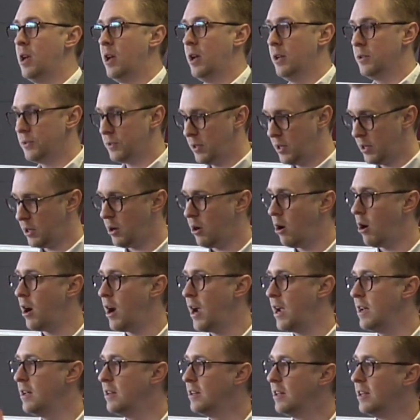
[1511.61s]
it's like, all
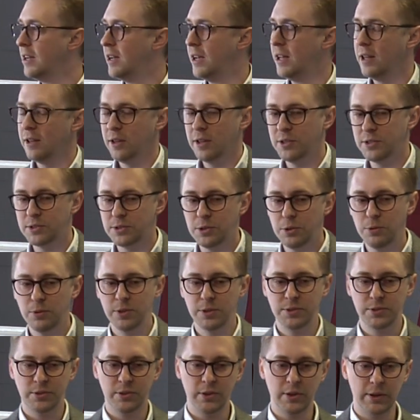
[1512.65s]
right, let's do
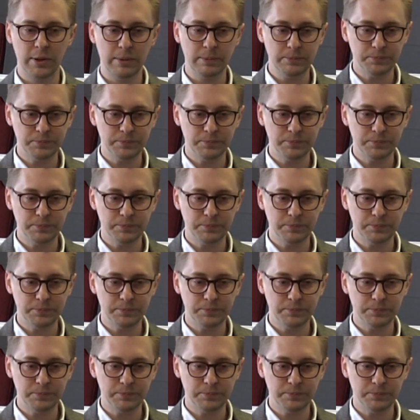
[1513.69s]
this thing.